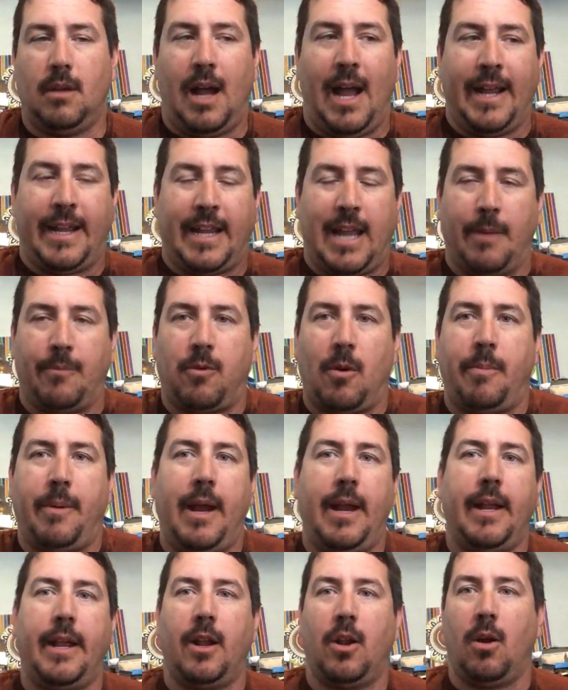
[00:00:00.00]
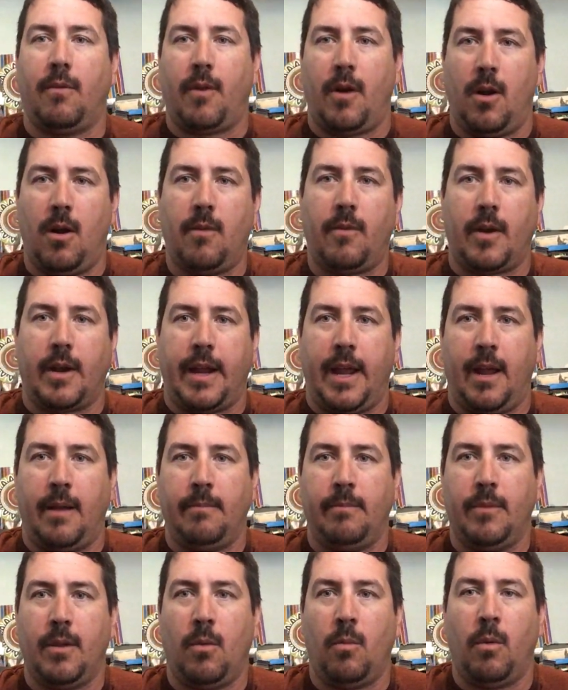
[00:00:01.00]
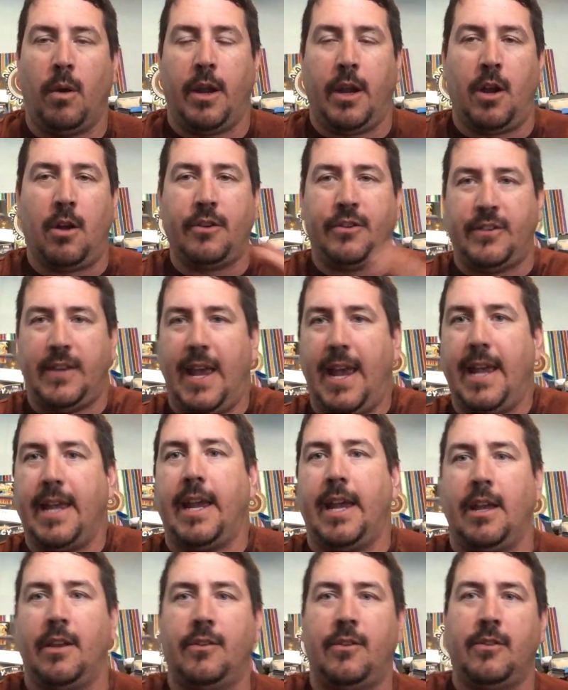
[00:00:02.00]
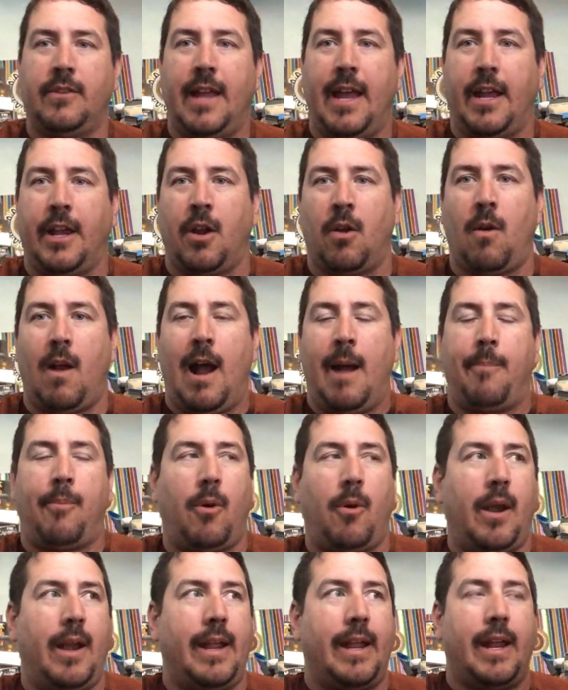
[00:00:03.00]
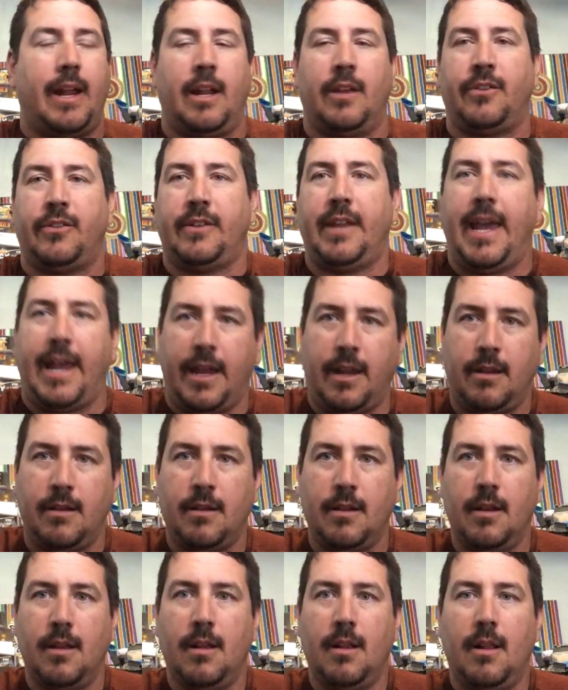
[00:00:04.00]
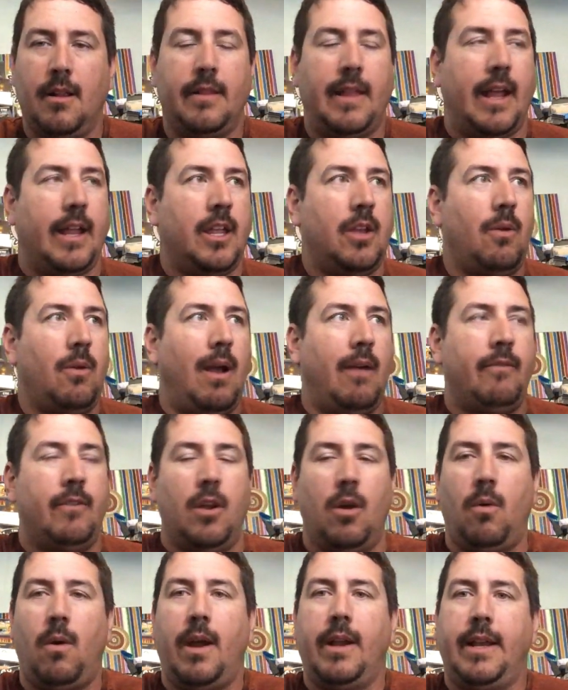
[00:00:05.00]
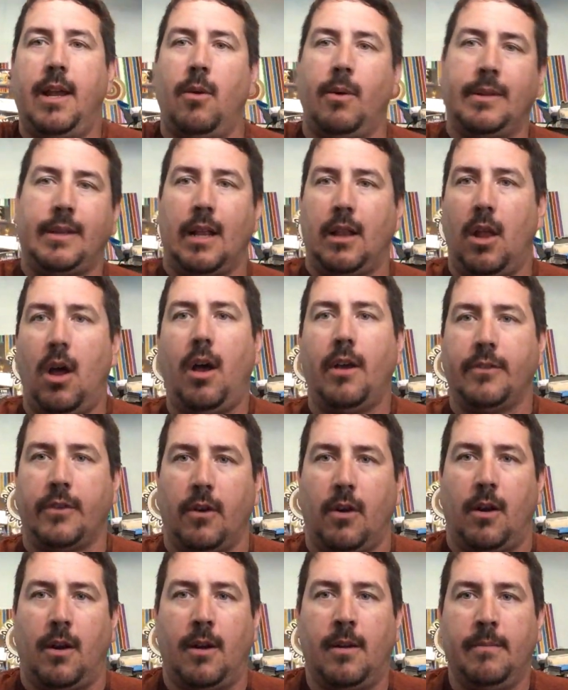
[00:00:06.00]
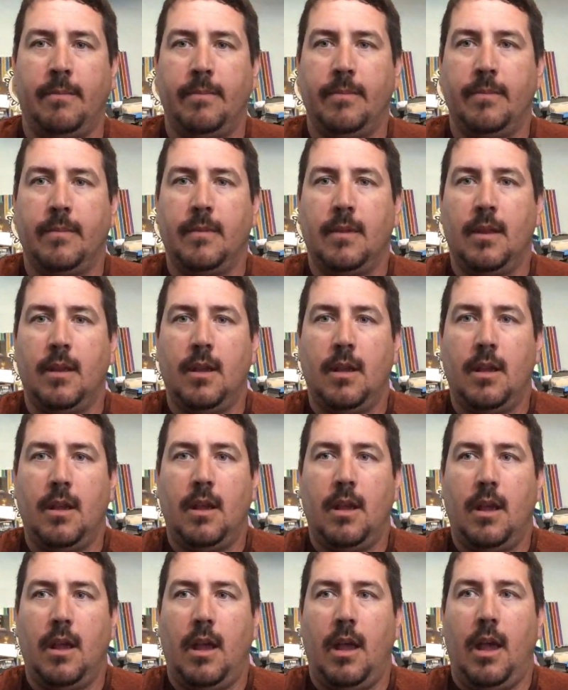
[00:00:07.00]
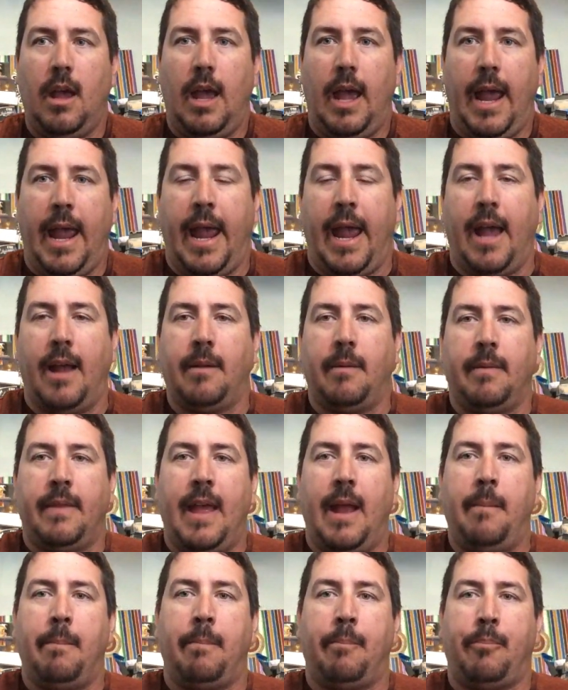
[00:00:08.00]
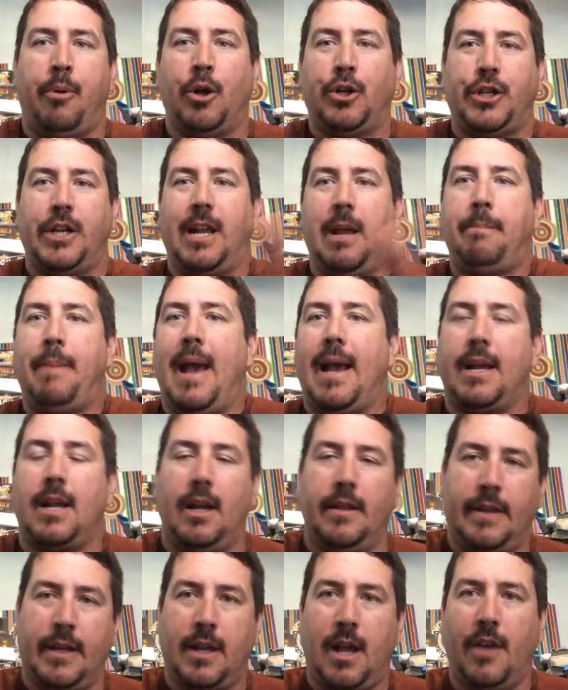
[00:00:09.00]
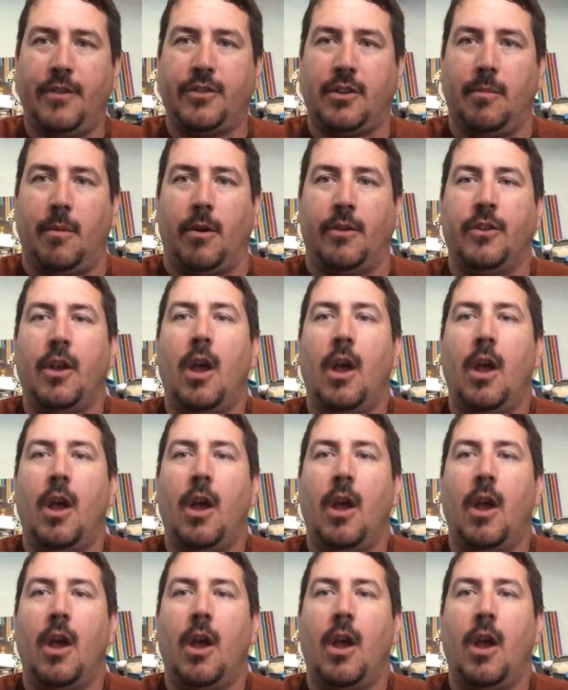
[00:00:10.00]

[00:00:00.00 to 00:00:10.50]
I kept repeating it over and over again. What you're saying is that you're operating in a state that you have no idea what the laws are, and then pushing it back on the customers.